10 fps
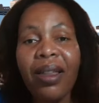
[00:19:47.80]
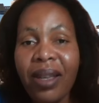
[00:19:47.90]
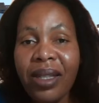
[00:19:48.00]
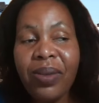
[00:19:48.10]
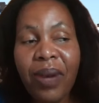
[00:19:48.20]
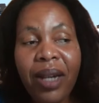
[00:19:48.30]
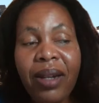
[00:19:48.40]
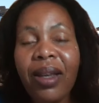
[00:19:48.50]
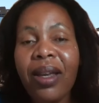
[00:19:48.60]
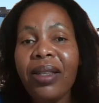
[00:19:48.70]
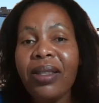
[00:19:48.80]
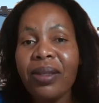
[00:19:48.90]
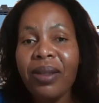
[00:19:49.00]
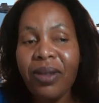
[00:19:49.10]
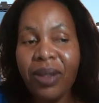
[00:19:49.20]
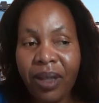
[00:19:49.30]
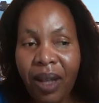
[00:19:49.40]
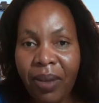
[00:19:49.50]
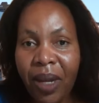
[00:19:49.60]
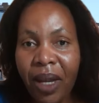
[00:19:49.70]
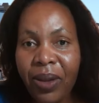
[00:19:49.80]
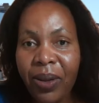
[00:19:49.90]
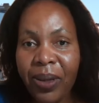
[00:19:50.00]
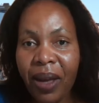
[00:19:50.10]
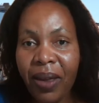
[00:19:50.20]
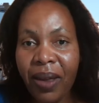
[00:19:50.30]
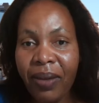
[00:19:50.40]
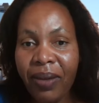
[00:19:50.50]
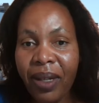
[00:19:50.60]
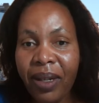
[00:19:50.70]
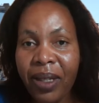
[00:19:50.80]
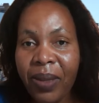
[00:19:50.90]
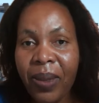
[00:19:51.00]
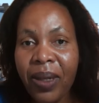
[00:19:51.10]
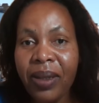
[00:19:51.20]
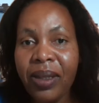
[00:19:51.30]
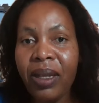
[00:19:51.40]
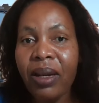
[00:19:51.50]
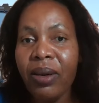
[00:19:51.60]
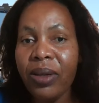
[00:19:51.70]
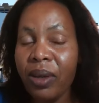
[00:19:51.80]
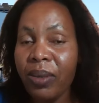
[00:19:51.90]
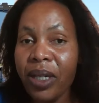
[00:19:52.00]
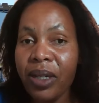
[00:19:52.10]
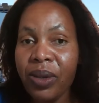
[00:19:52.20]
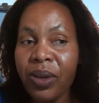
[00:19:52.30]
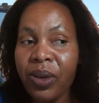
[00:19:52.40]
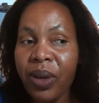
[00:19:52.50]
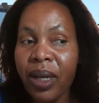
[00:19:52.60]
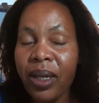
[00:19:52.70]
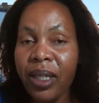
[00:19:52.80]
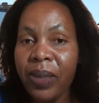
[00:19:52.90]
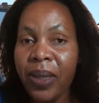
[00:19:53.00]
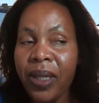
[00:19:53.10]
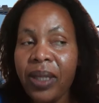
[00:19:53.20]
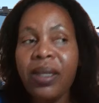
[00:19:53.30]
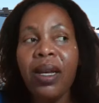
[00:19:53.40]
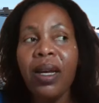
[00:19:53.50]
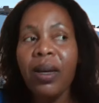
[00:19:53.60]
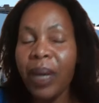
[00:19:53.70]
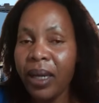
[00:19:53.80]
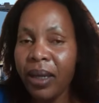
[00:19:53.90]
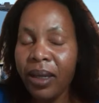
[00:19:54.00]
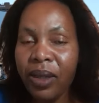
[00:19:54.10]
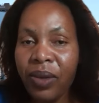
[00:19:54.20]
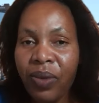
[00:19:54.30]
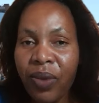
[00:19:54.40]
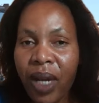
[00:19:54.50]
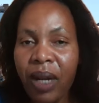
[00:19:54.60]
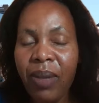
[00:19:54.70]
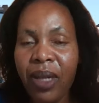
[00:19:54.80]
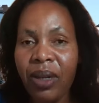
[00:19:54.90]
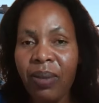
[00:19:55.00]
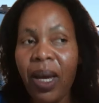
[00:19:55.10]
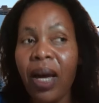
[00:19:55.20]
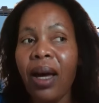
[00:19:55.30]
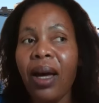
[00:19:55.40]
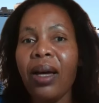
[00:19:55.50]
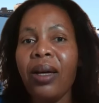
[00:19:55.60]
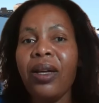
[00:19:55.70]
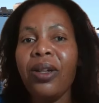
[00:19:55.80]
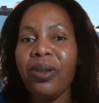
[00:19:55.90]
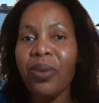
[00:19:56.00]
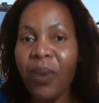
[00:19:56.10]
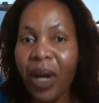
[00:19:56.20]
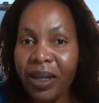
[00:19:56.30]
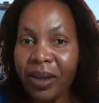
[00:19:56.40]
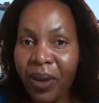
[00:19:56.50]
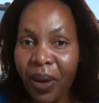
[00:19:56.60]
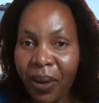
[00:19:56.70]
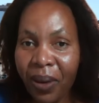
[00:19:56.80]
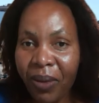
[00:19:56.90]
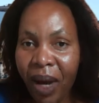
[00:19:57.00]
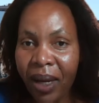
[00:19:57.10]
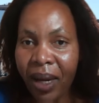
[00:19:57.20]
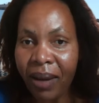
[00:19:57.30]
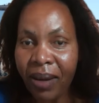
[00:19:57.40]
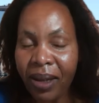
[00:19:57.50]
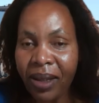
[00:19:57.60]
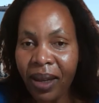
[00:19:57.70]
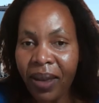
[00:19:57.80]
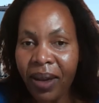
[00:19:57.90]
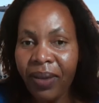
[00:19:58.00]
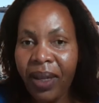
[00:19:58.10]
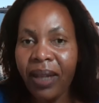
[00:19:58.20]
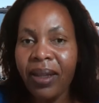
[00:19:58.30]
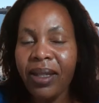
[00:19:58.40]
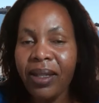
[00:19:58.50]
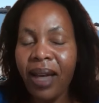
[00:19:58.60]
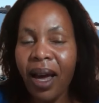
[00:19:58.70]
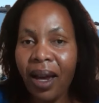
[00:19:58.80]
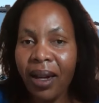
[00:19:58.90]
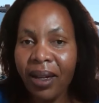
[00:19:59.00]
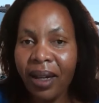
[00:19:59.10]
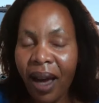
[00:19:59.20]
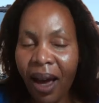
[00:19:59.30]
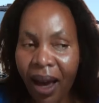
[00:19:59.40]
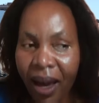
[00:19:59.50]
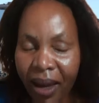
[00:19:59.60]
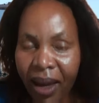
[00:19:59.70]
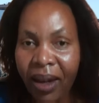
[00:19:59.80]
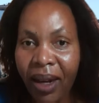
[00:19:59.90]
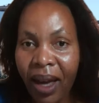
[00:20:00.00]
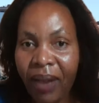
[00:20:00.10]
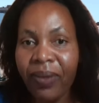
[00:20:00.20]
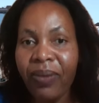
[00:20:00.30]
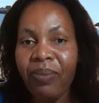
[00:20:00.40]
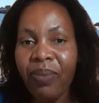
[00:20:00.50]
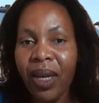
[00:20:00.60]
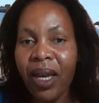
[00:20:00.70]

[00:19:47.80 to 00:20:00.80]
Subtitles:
this one, it's similar to South African experience, not so much as Australian experience, but it is very much in par to what's going on right now in South Africa. This aren't high enough